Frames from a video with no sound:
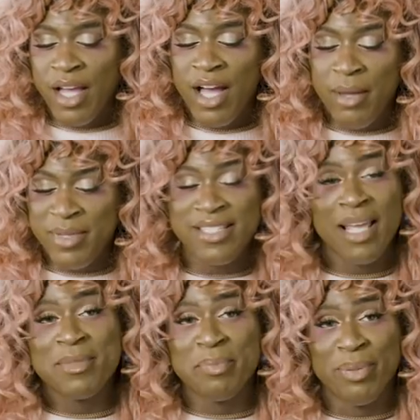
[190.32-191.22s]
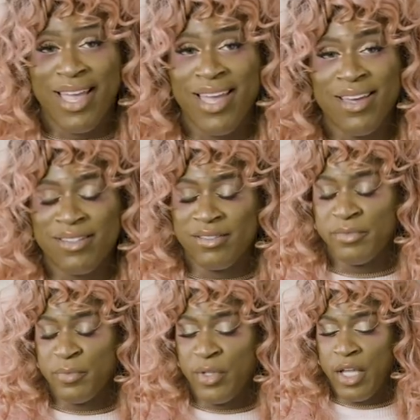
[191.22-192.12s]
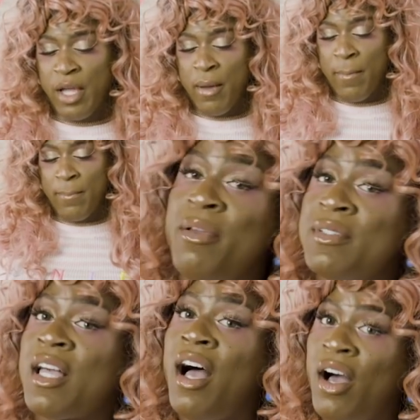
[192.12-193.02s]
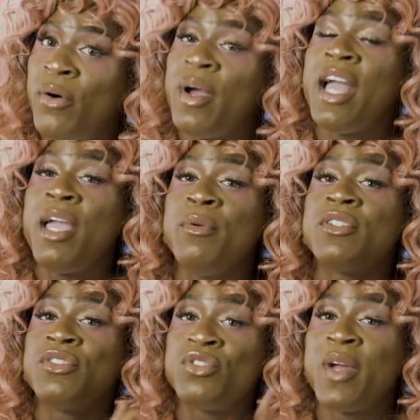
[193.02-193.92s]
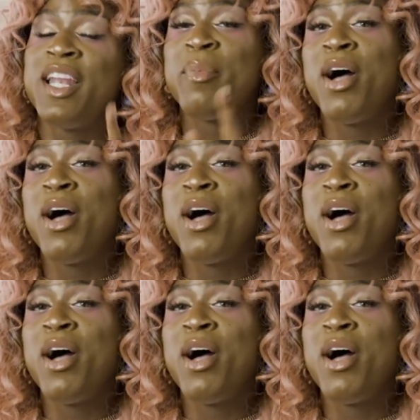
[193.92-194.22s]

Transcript: Um, his name's Blake. But he was a hoe. He was a straight up